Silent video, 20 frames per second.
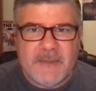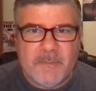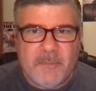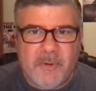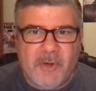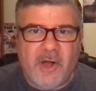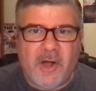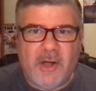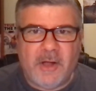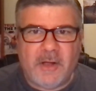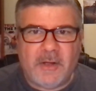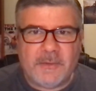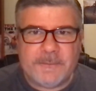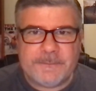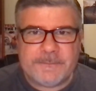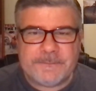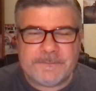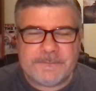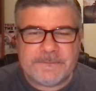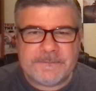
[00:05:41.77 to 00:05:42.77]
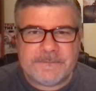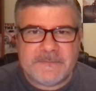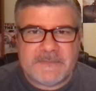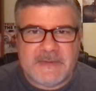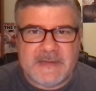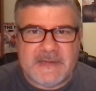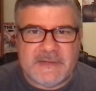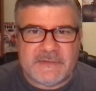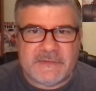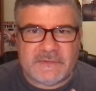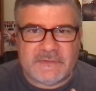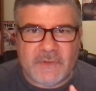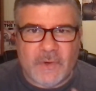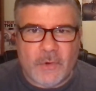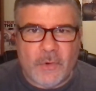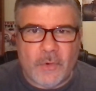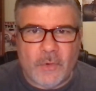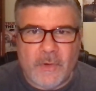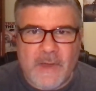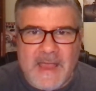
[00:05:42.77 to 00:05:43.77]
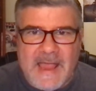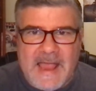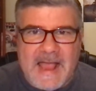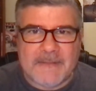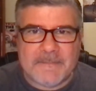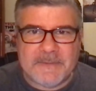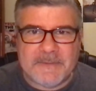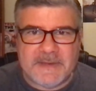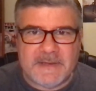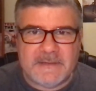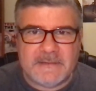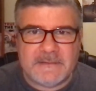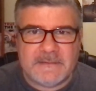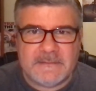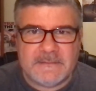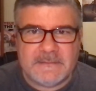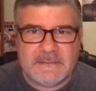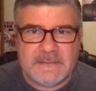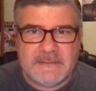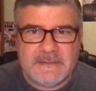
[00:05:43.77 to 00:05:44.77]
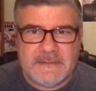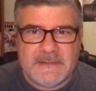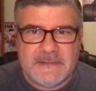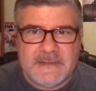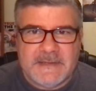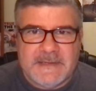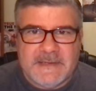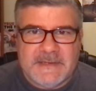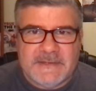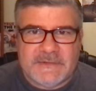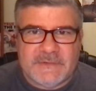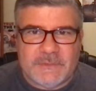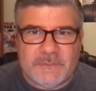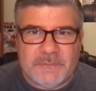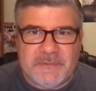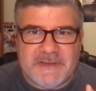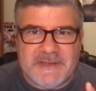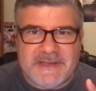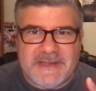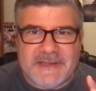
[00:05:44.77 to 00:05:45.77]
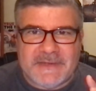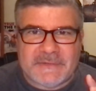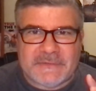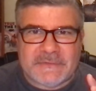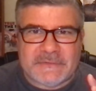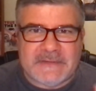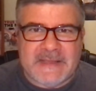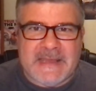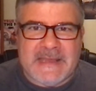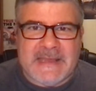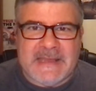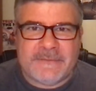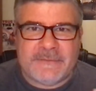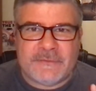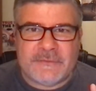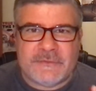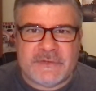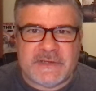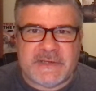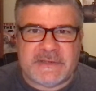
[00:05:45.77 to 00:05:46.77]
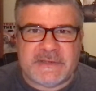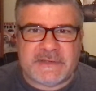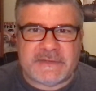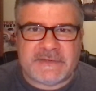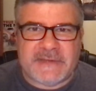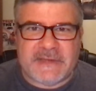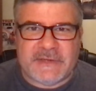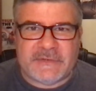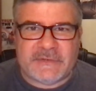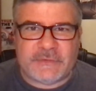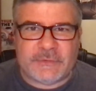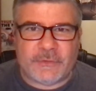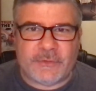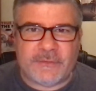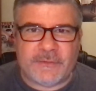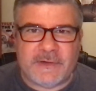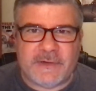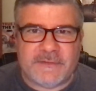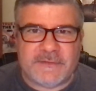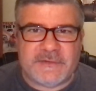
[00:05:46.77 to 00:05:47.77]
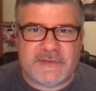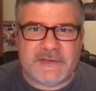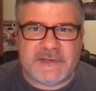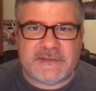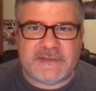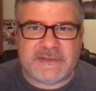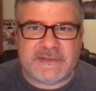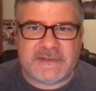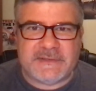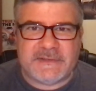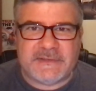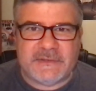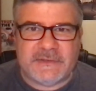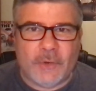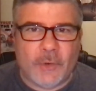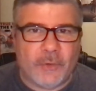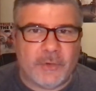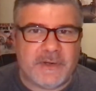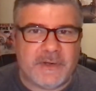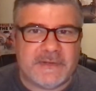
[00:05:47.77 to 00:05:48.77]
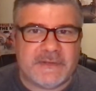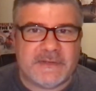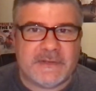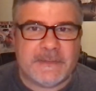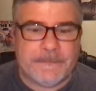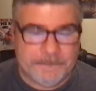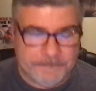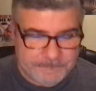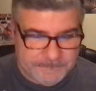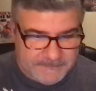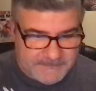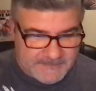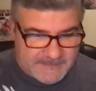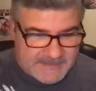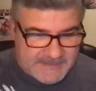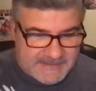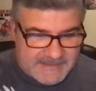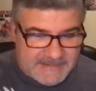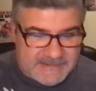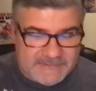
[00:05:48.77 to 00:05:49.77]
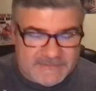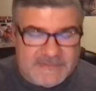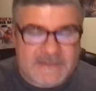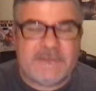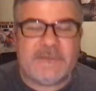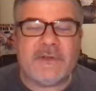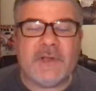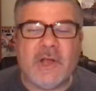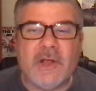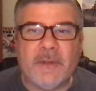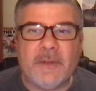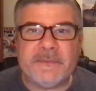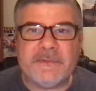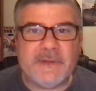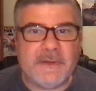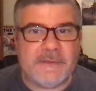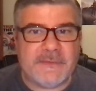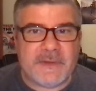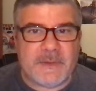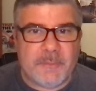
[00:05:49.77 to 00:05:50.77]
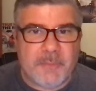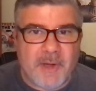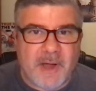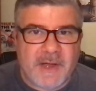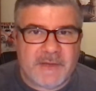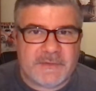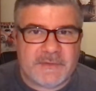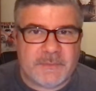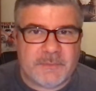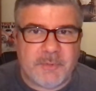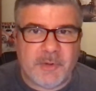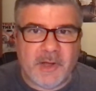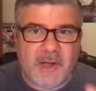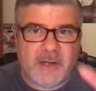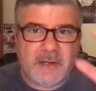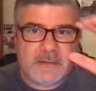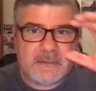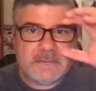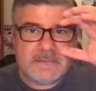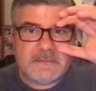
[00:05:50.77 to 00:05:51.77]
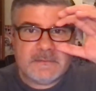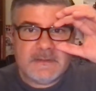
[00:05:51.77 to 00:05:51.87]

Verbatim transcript: Paul is so happy to be a slave of Jesus, a servant of Jesus. Notice he doesn't even call himself the Apostle Paul.